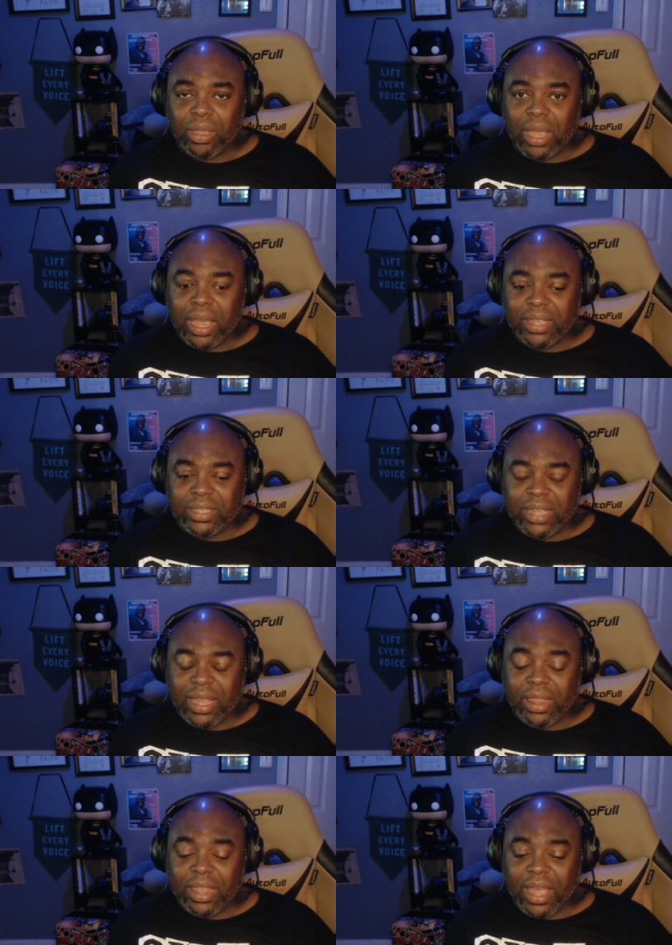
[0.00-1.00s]
I said
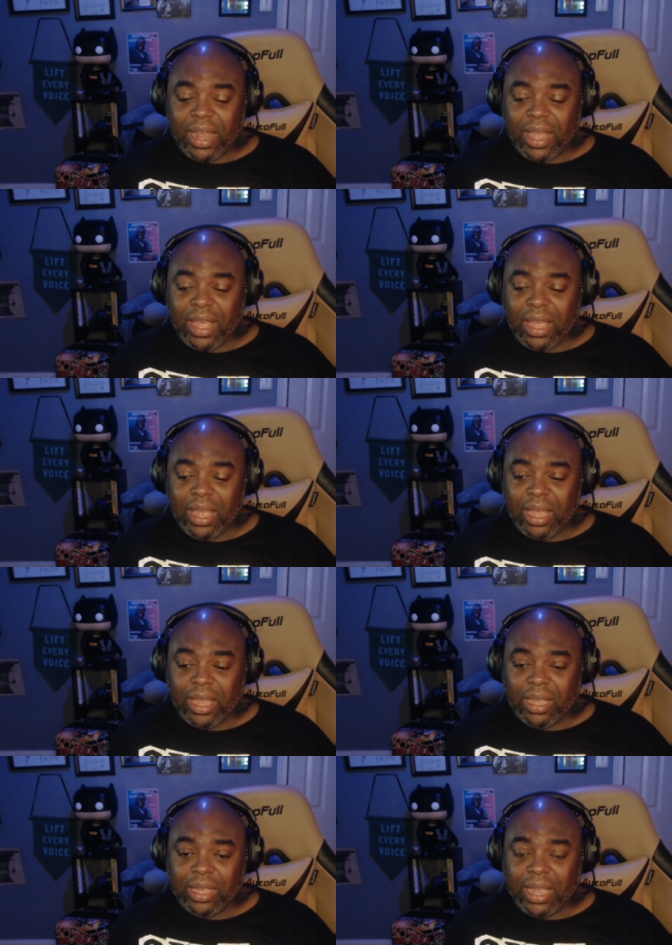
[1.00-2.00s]
that
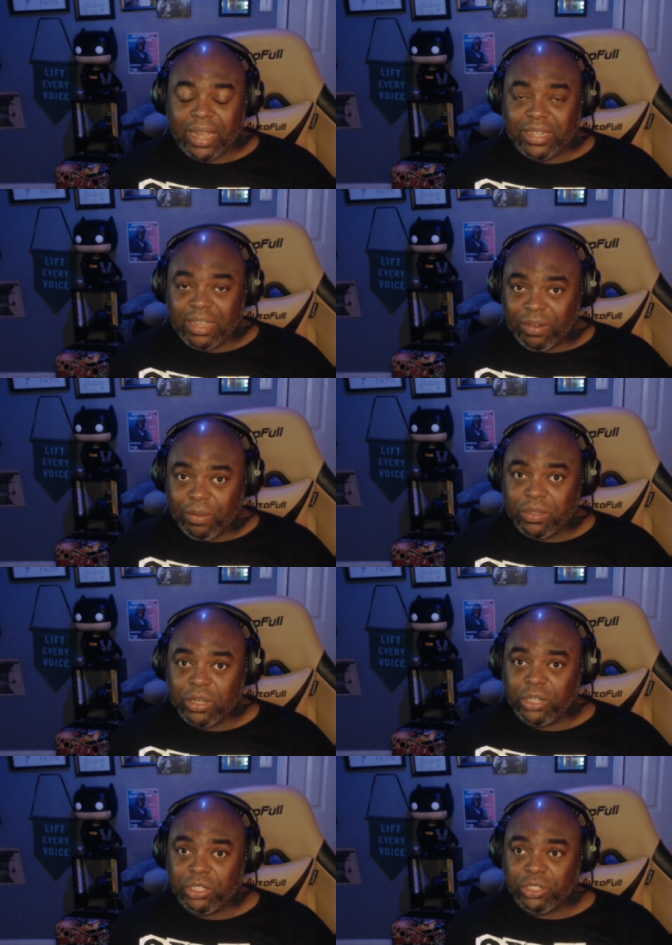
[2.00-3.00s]
uh, I definitely was
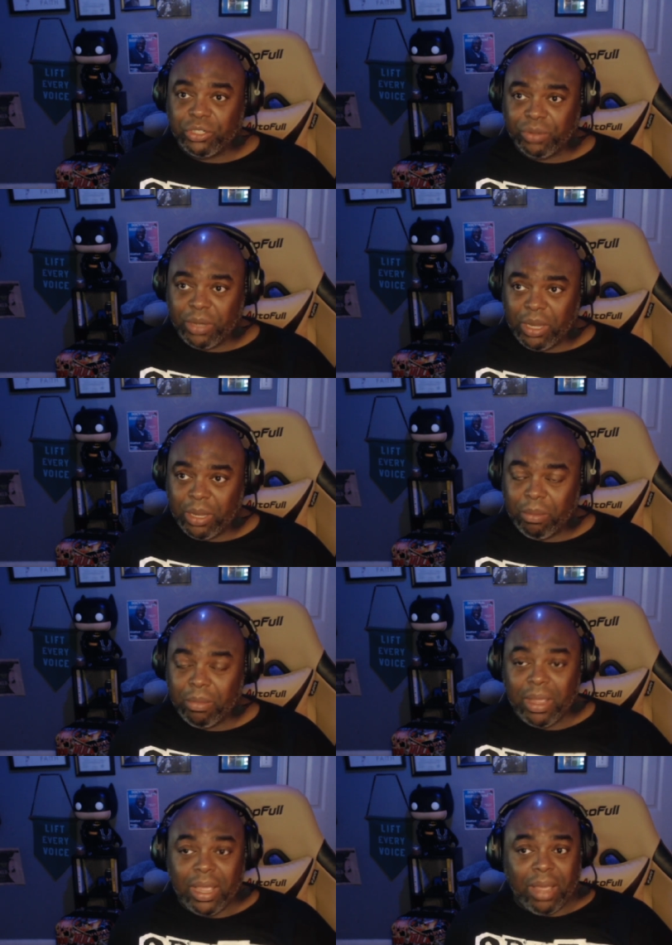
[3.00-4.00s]
gonna stream
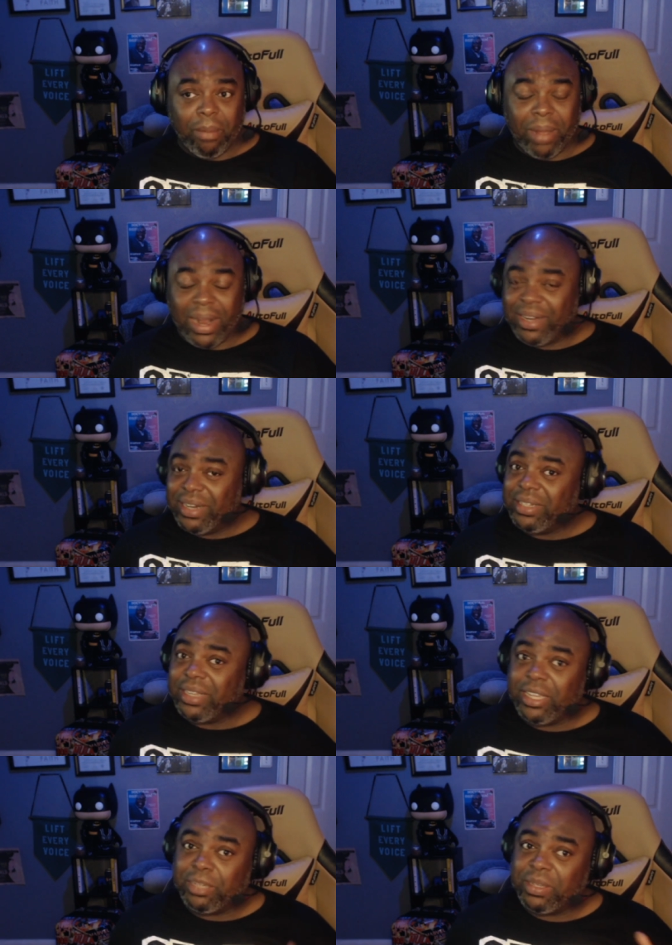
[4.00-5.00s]
but I didn't tell
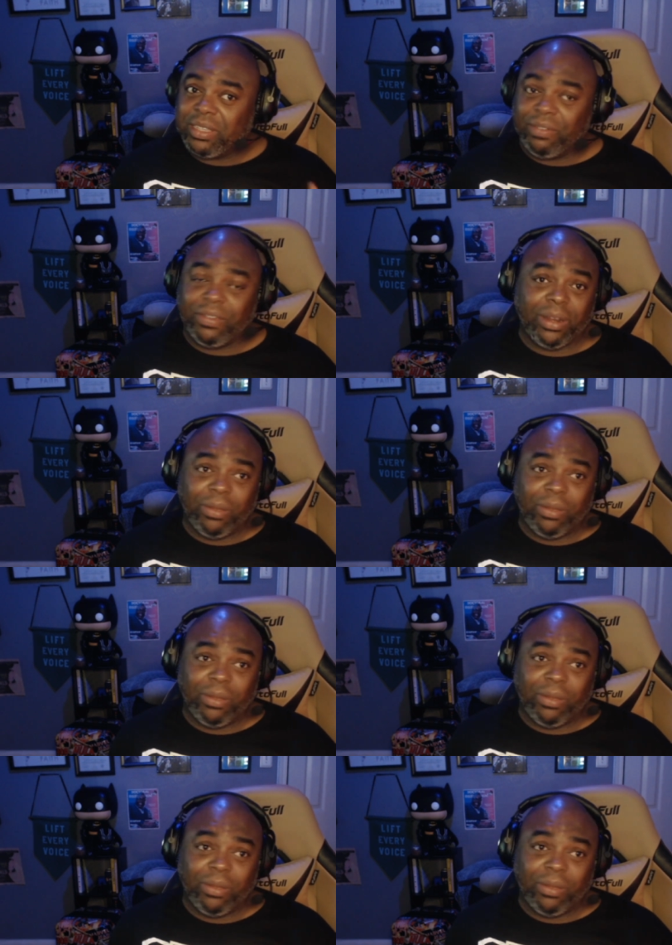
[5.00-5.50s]
you specifically